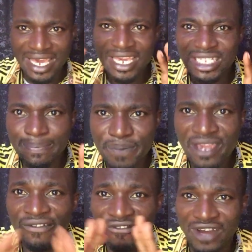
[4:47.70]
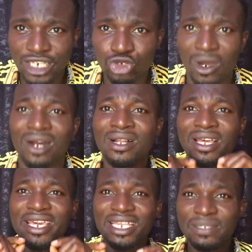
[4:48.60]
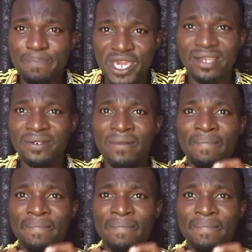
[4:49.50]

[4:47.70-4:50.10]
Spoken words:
He's being factual, he's being